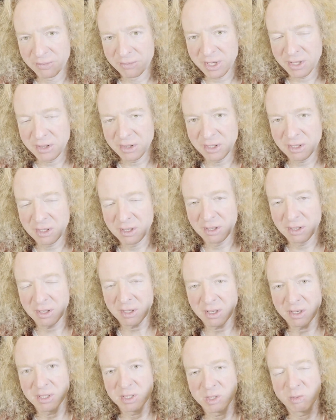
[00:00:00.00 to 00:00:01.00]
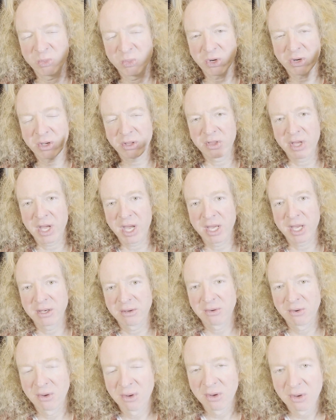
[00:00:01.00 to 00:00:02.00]
I think it's a book that
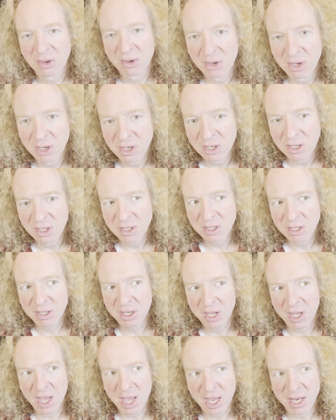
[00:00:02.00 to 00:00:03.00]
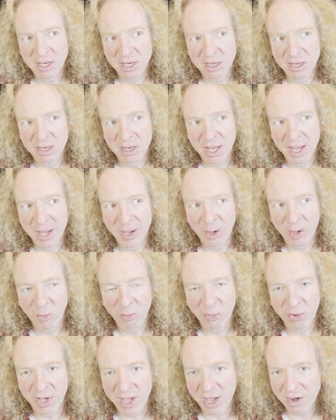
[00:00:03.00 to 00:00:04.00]
can
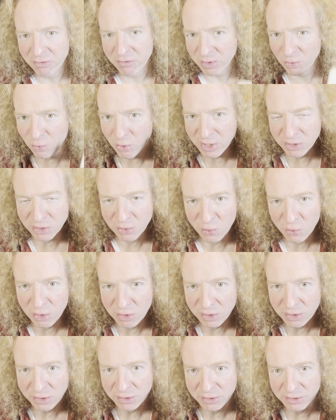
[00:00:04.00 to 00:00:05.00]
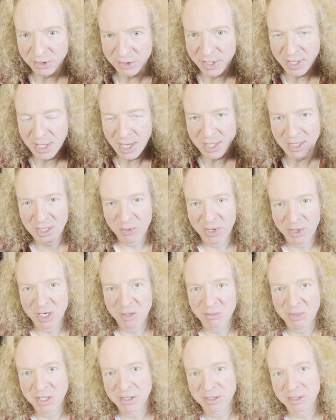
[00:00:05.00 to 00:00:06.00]
help everyone in the world, and I highly
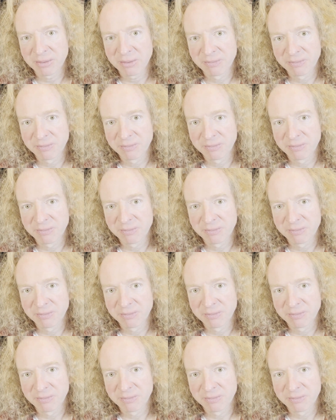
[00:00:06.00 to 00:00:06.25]
recommend it.